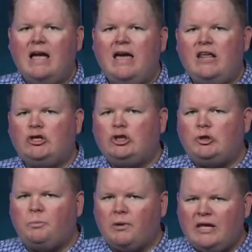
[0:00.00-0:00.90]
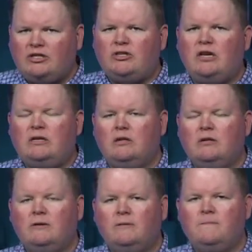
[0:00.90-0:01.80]
an explicit
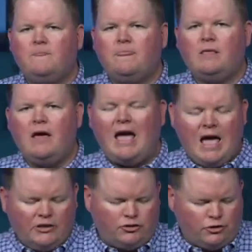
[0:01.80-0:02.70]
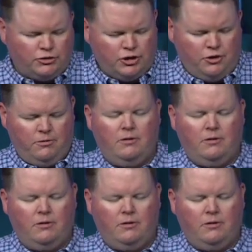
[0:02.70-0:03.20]
answer to.